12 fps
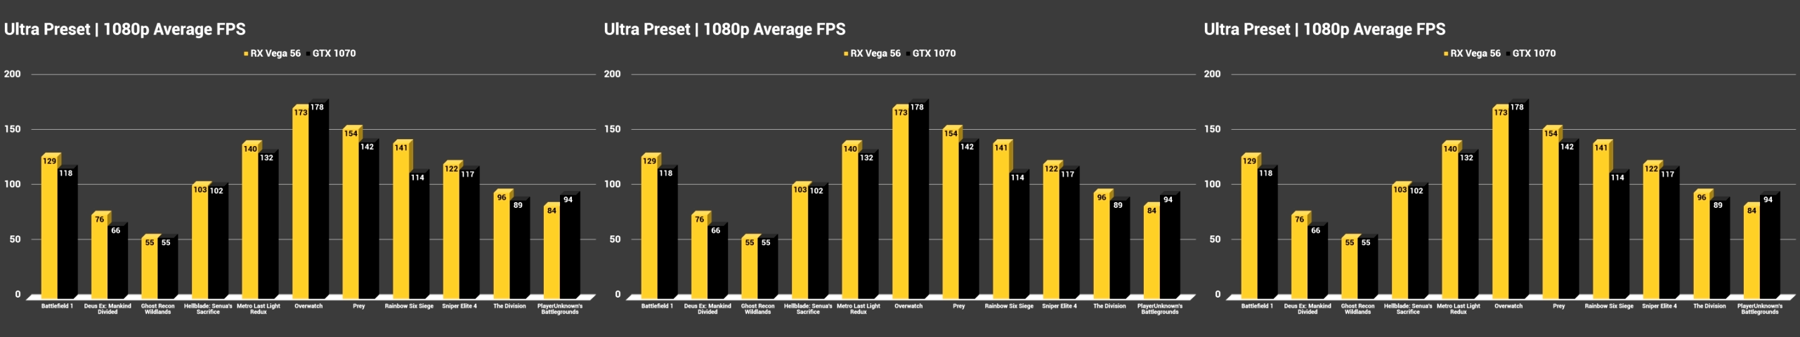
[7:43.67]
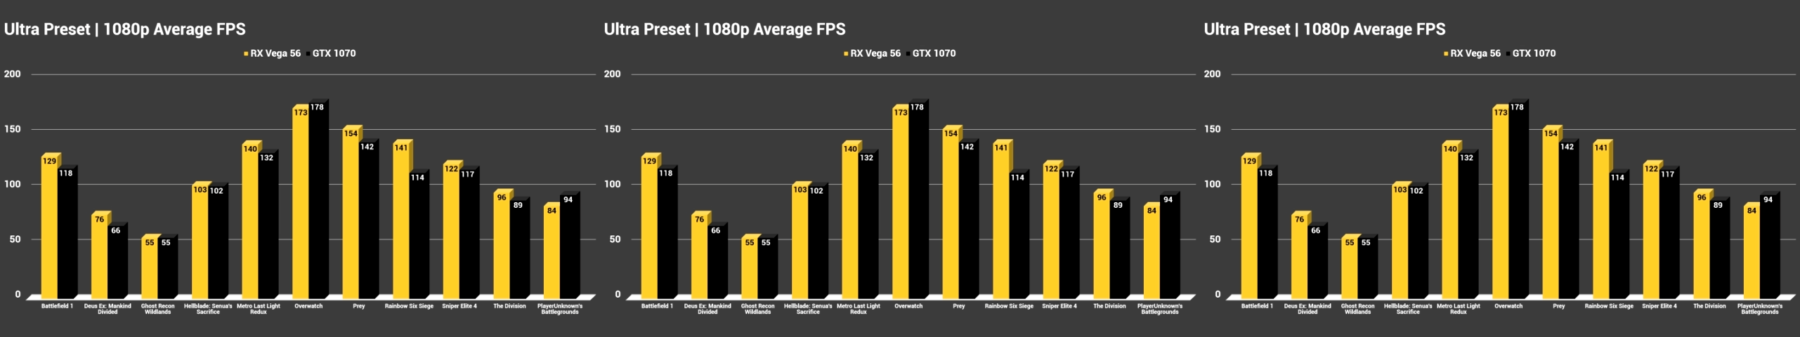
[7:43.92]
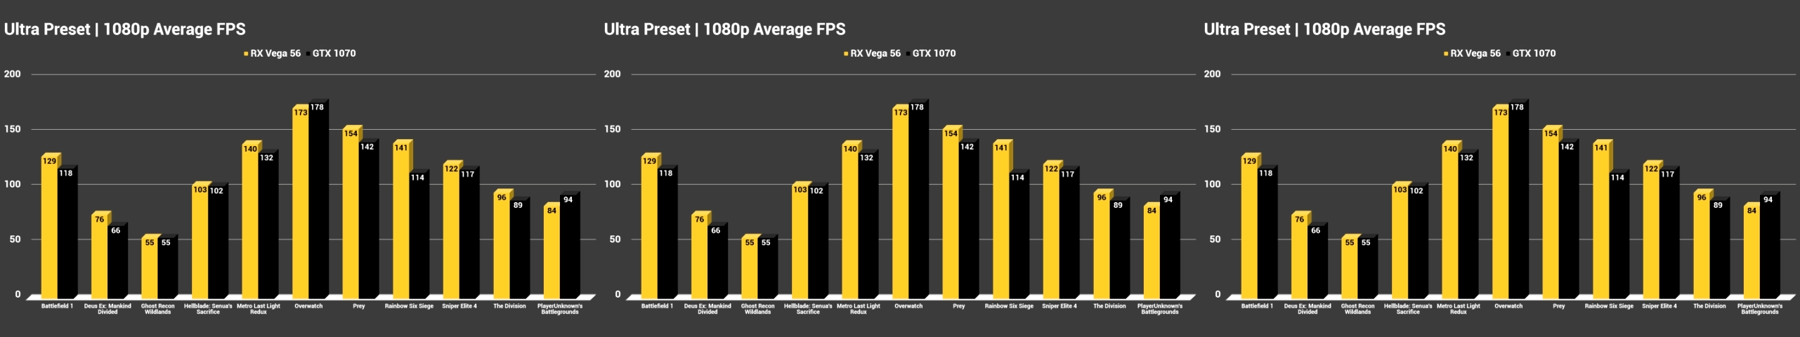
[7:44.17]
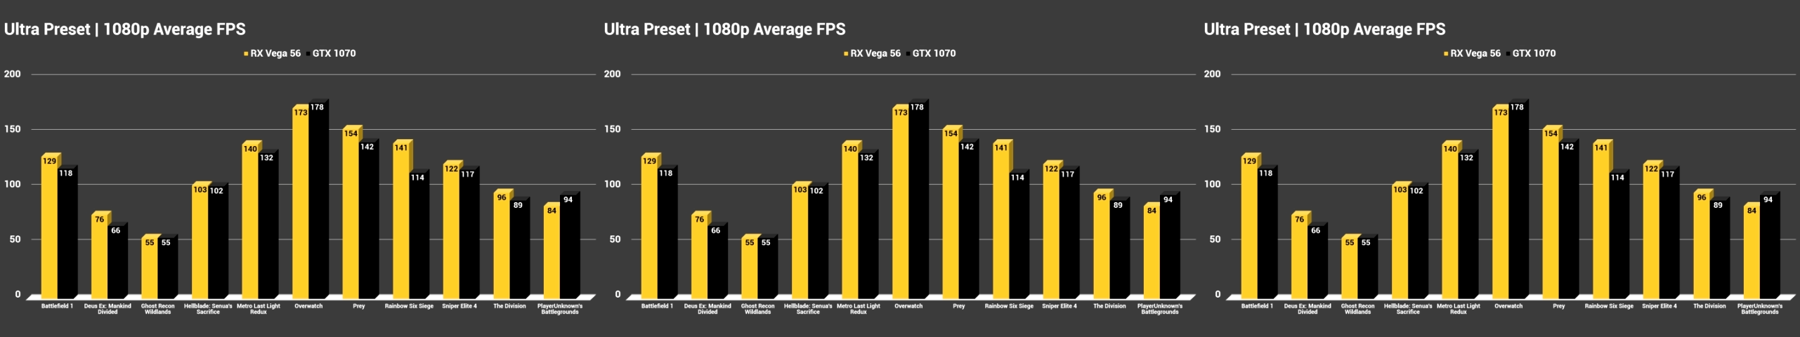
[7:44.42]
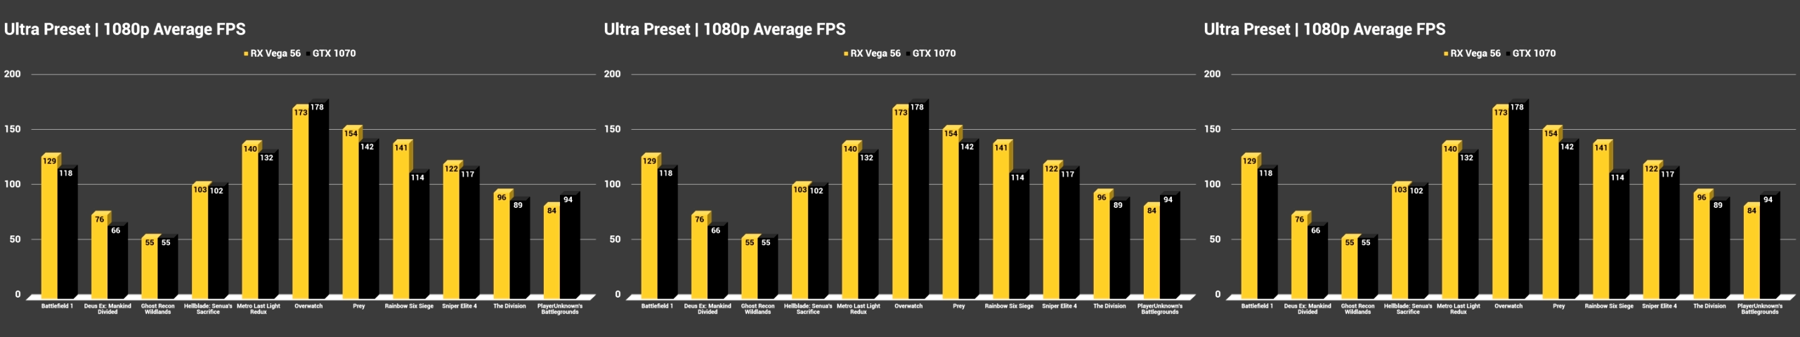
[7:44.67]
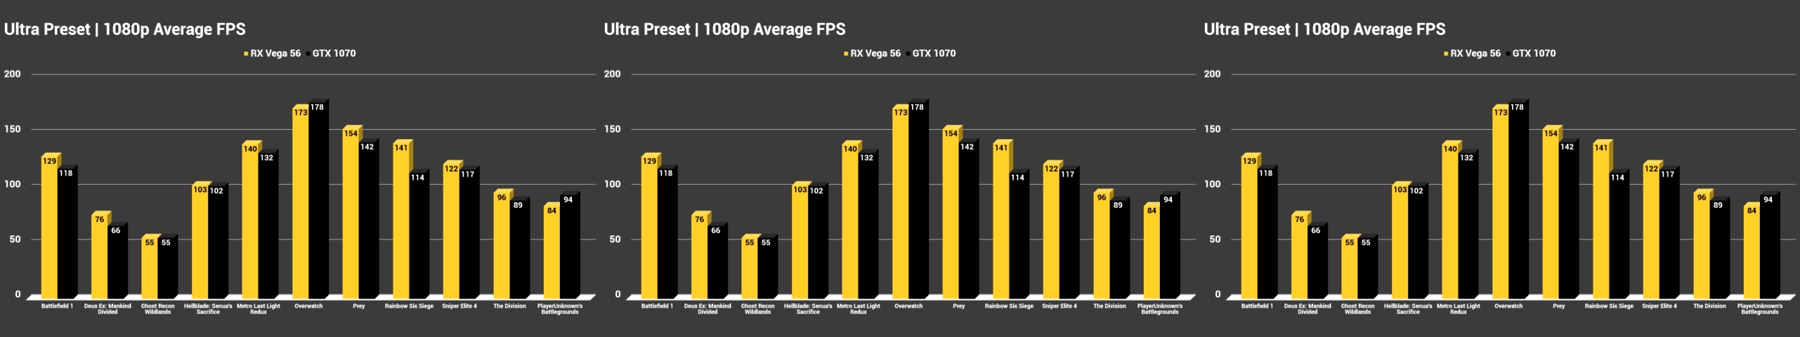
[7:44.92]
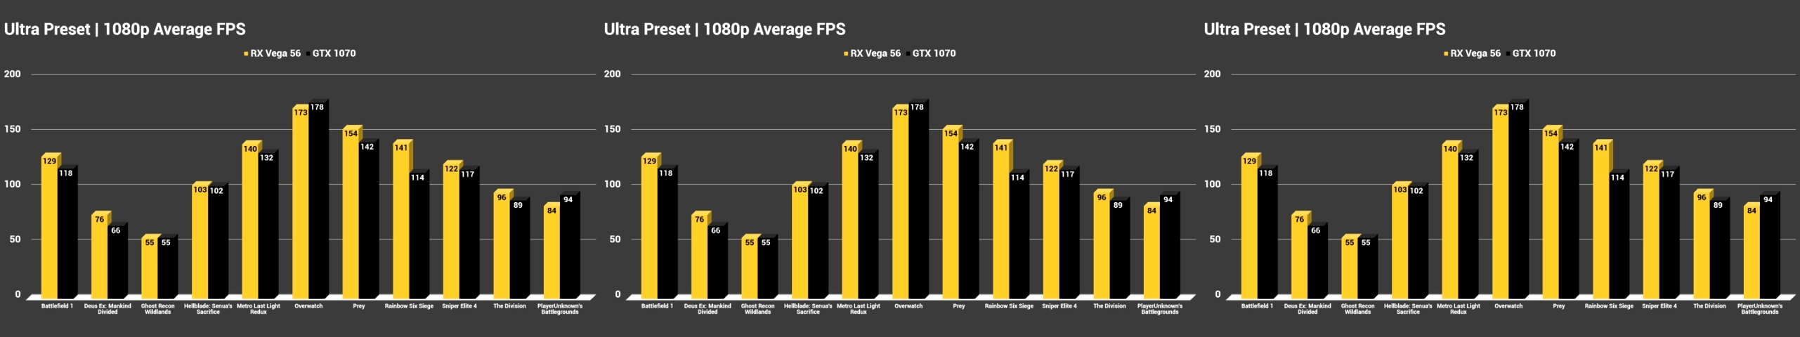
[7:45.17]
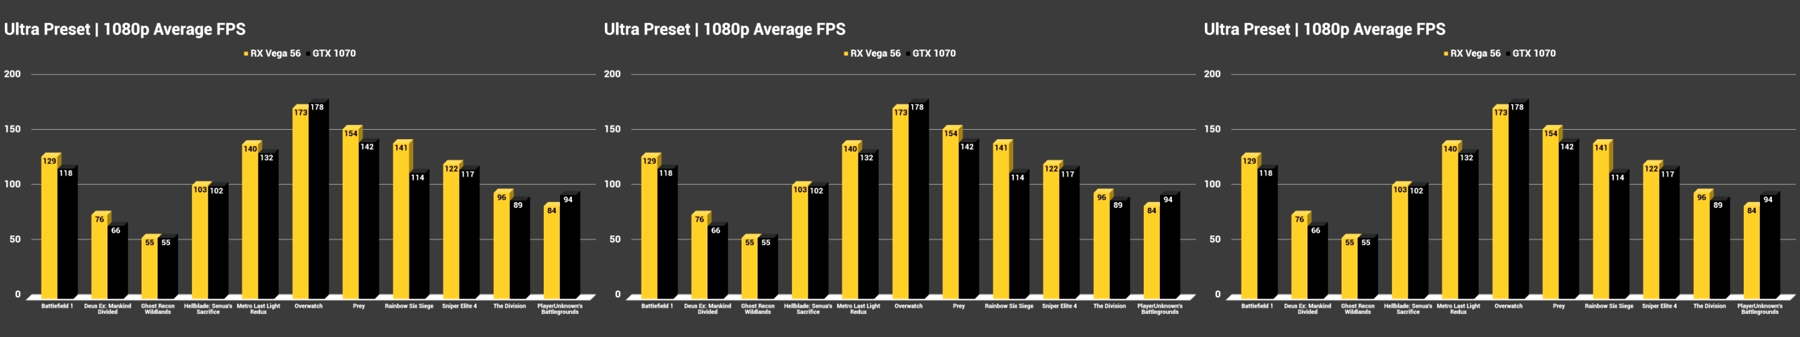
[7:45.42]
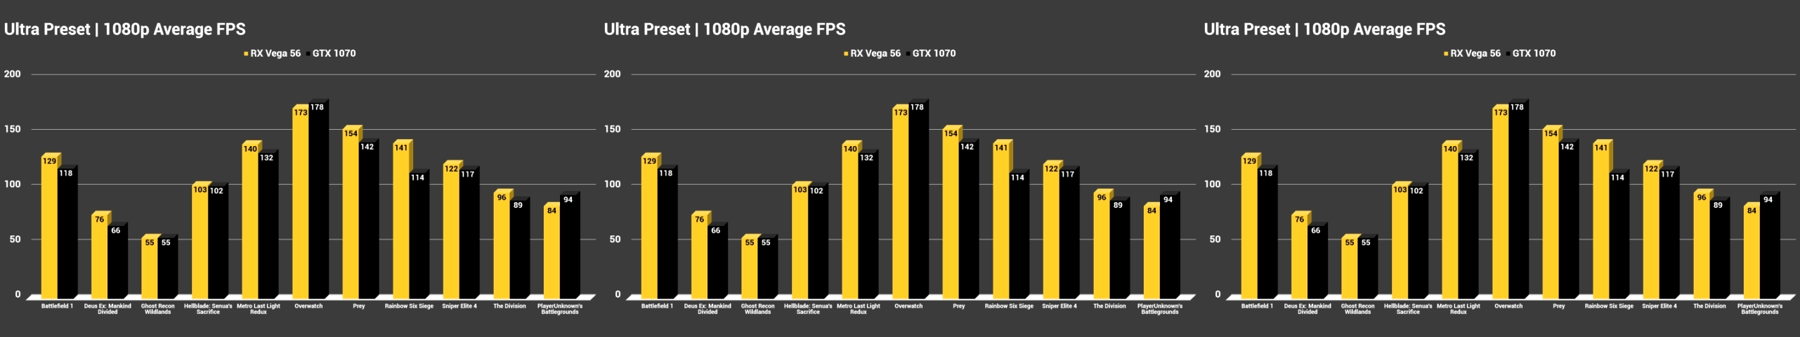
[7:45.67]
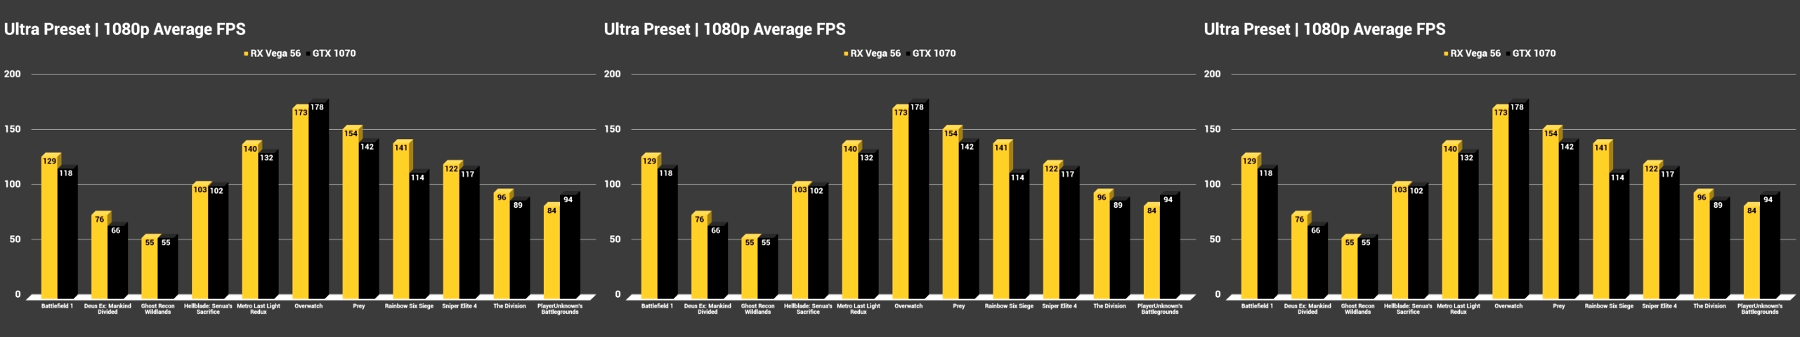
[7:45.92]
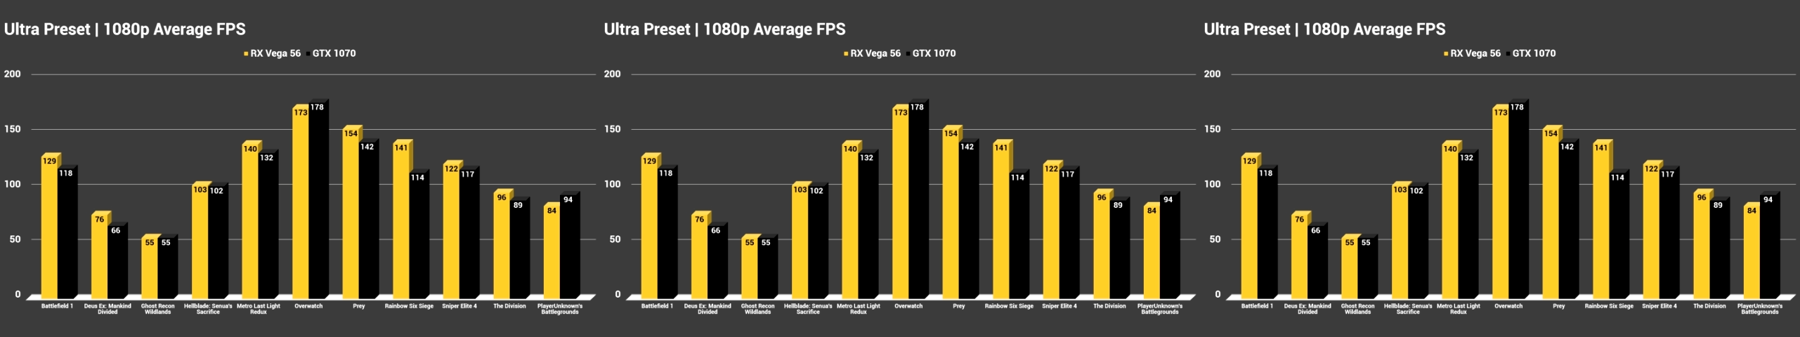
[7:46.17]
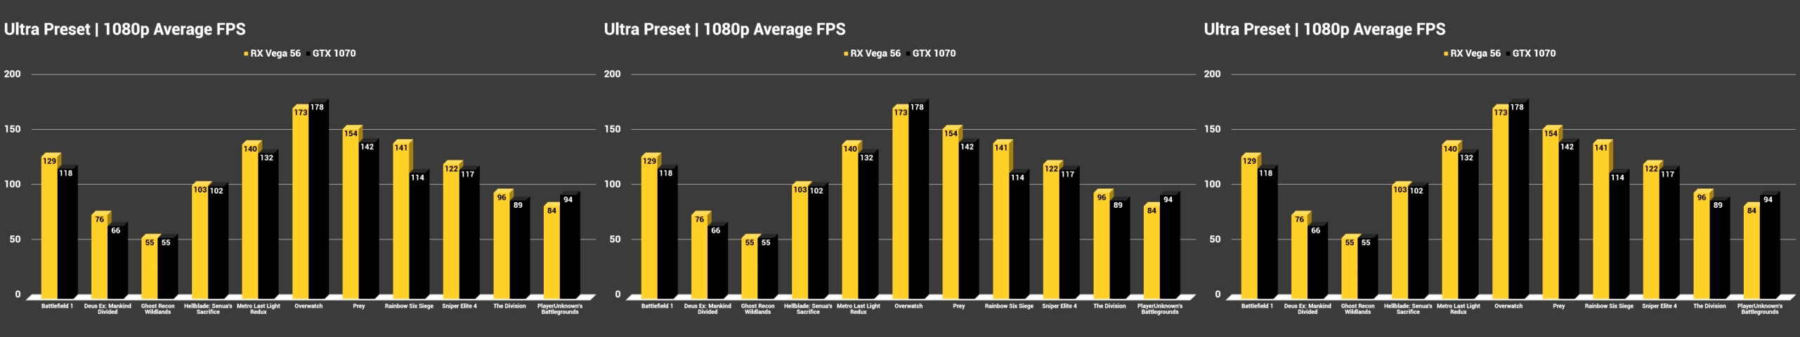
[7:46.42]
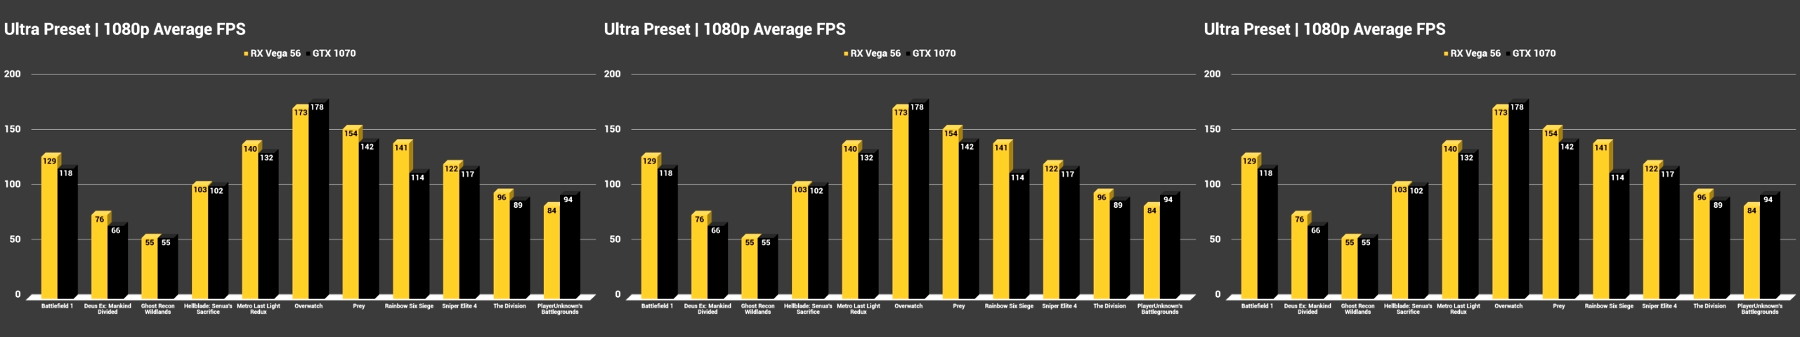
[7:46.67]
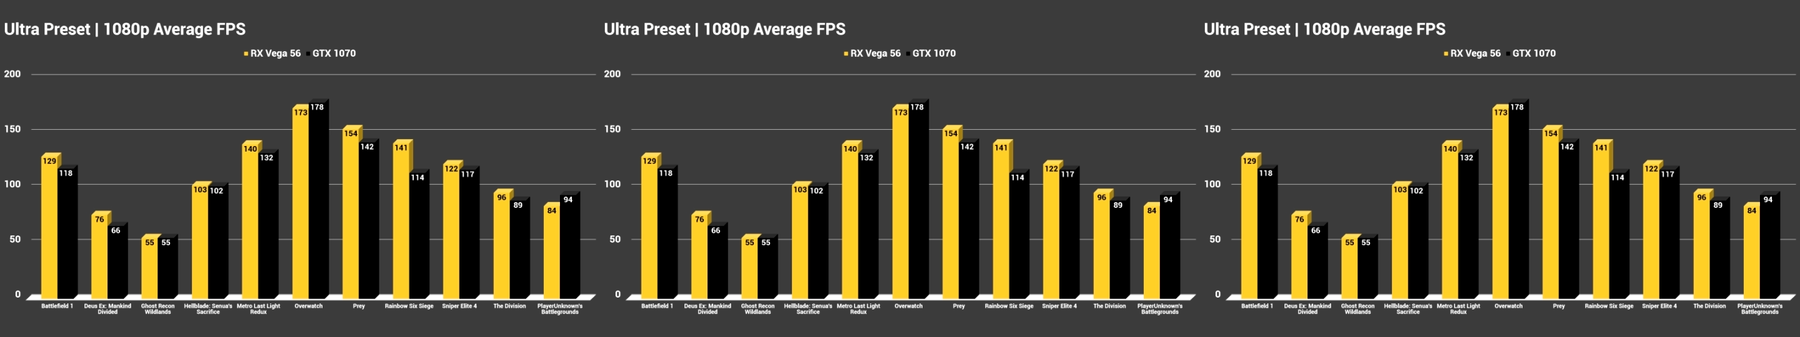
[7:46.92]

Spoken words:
(no speaker visible)